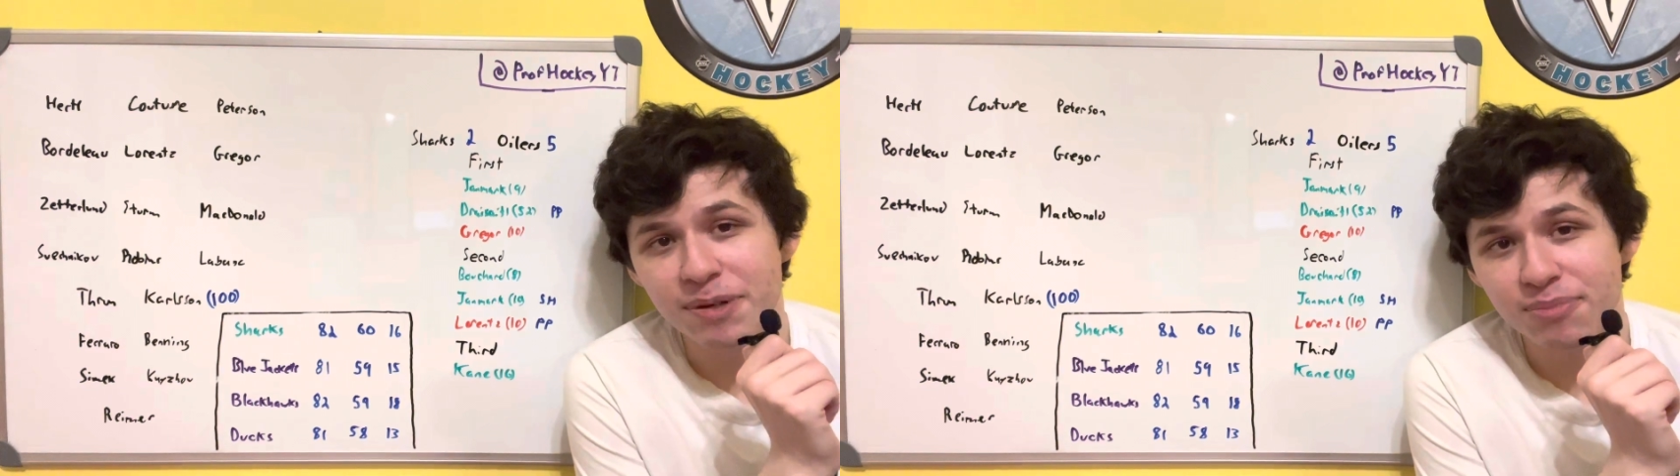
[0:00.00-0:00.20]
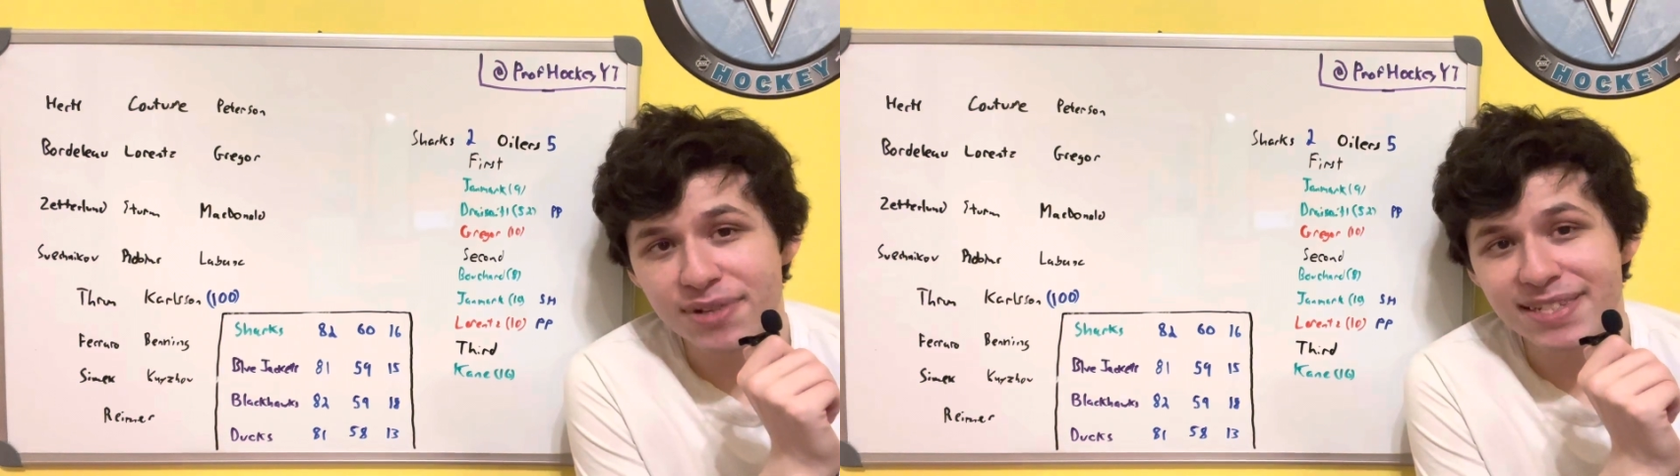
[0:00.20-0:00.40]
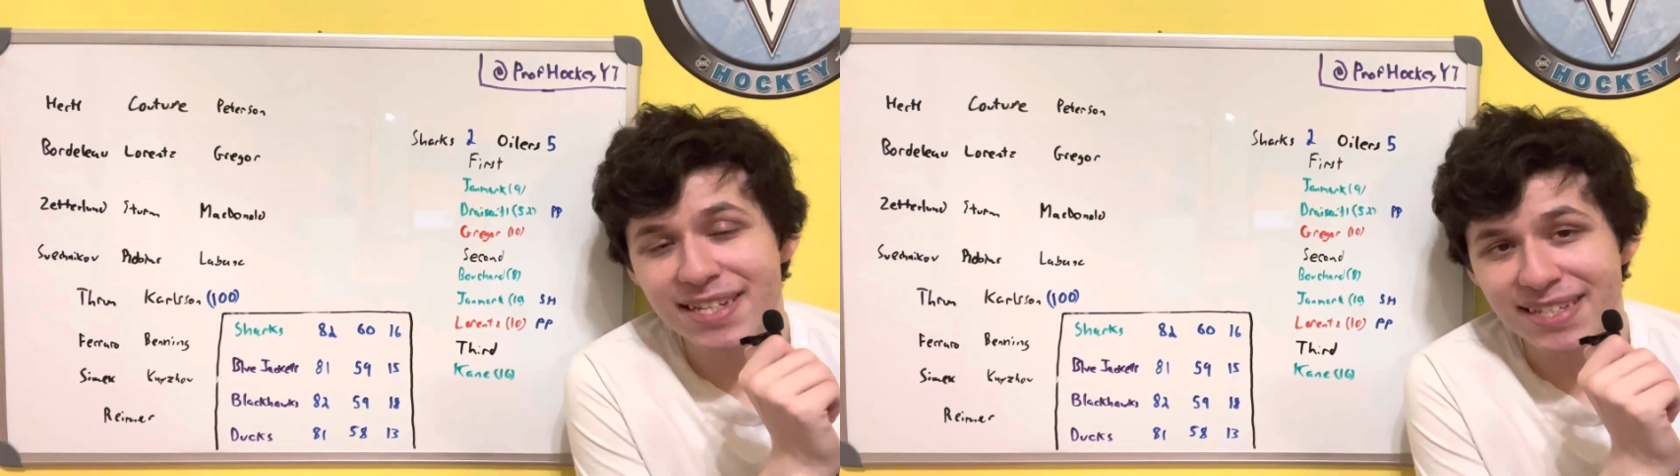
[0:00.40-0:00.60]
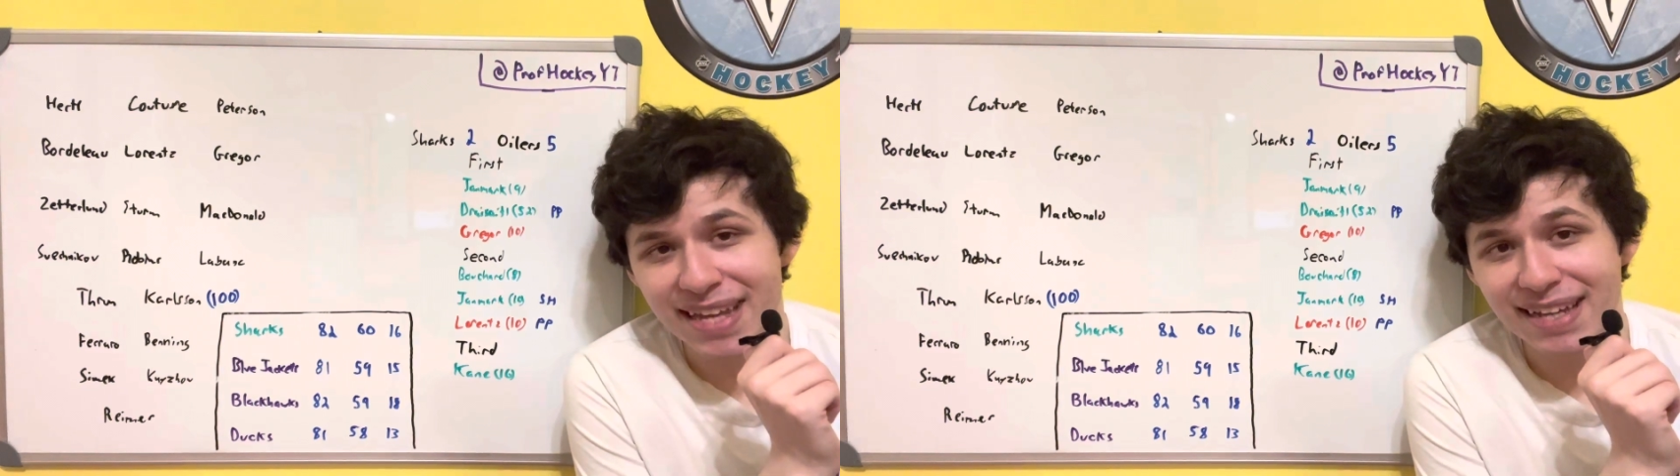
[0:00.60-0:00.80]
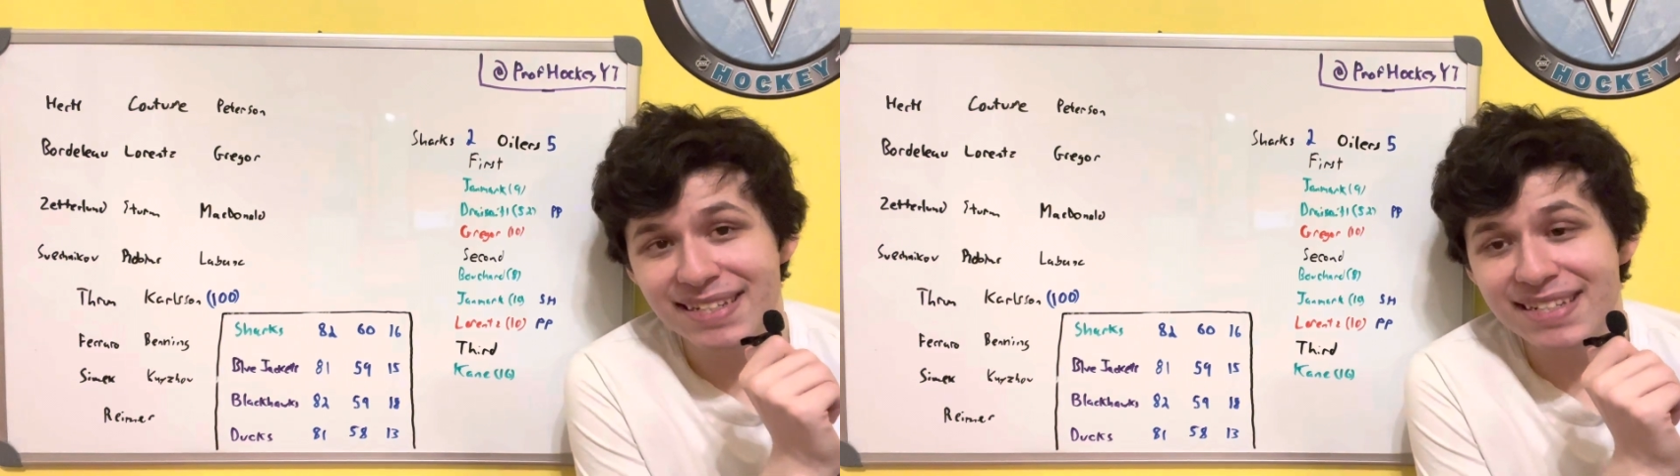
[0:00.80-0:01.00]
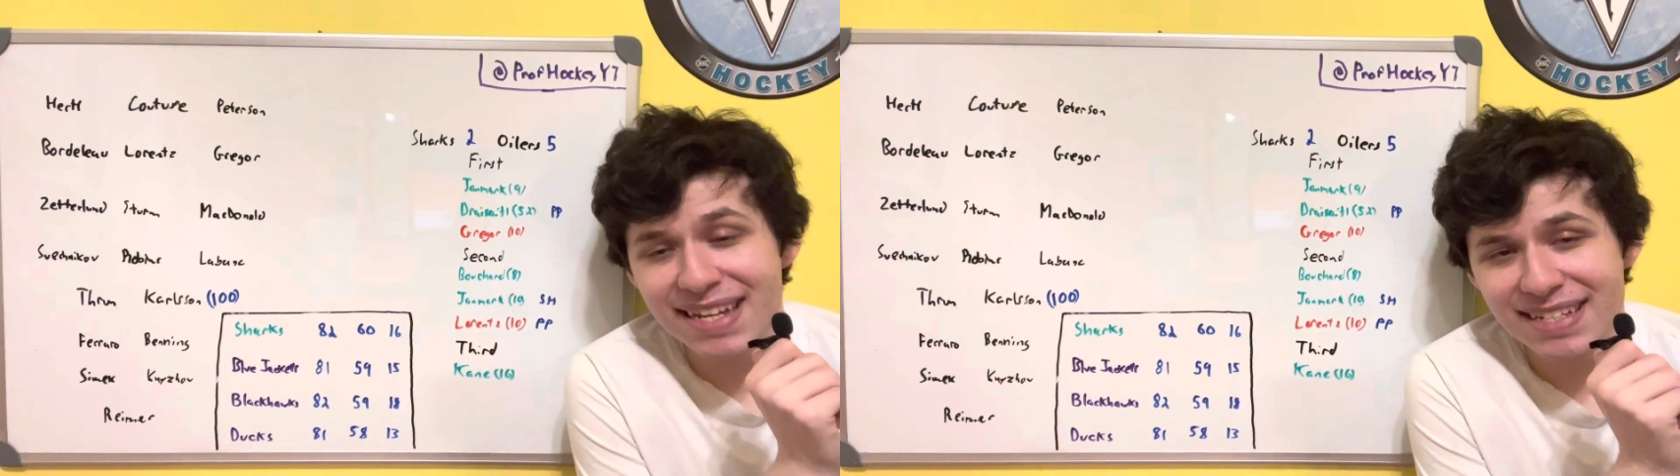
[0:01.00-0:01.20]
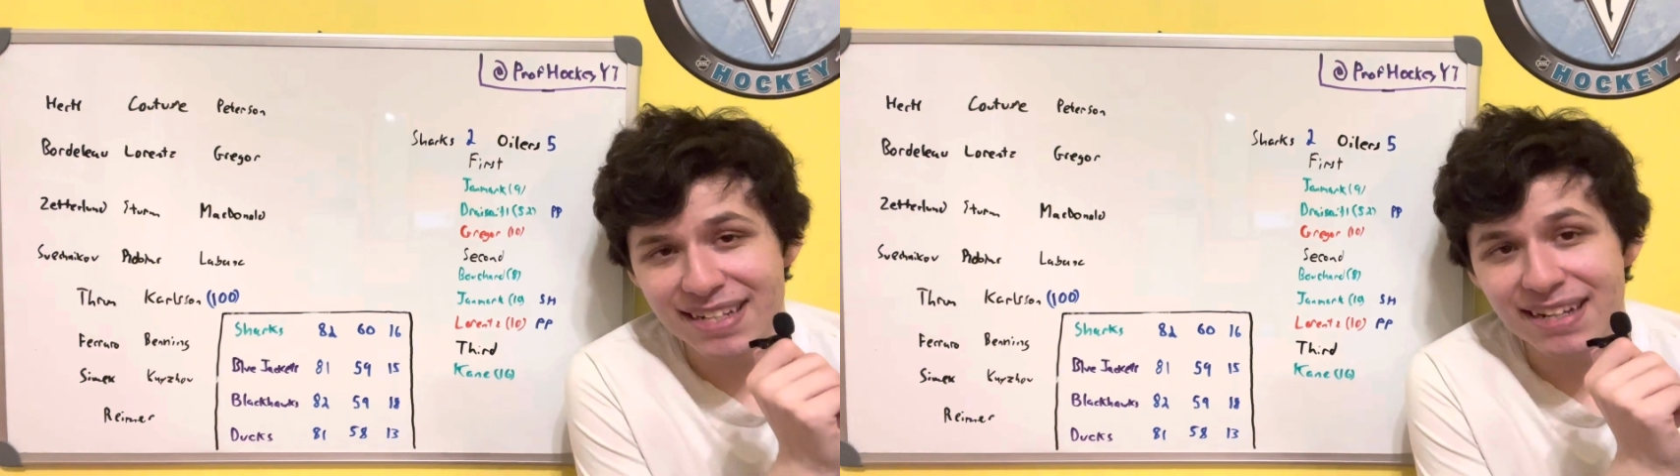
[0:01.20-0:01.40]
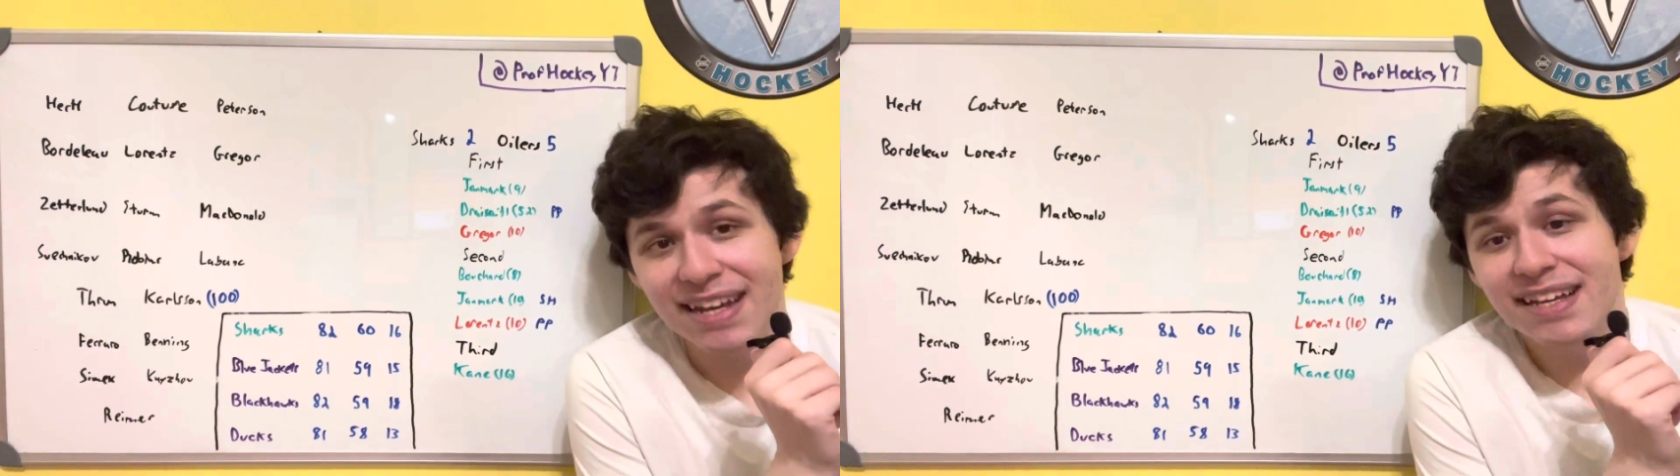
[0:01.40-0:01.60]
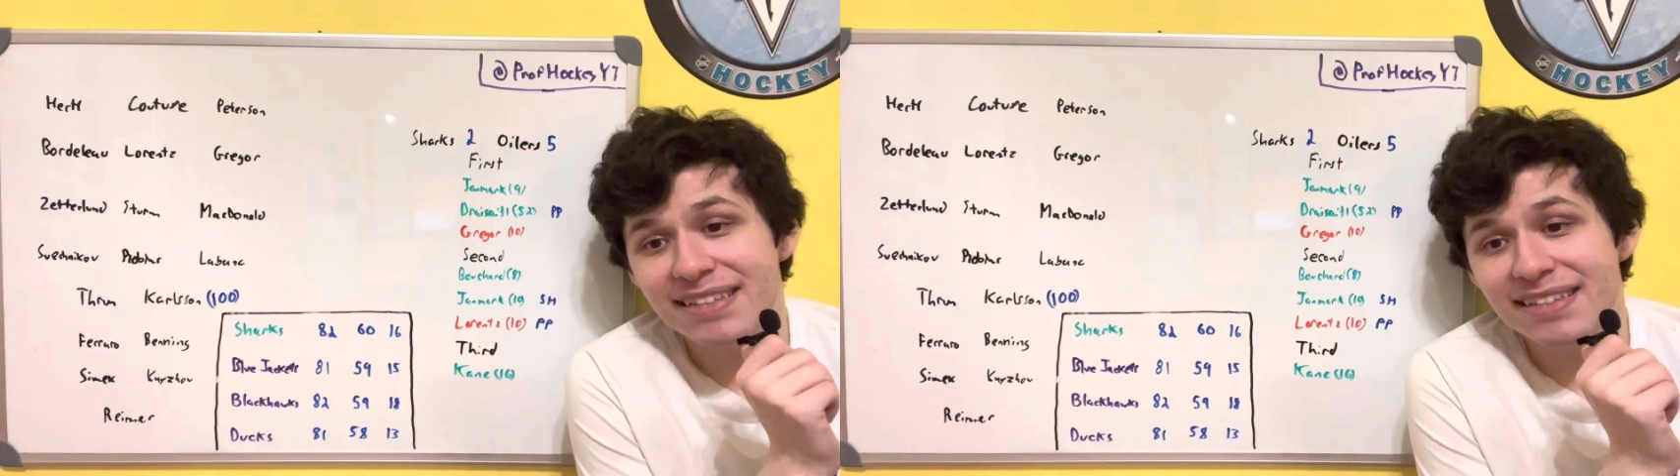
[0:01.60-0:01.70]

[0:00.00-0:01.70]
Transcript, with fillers: and preseason next season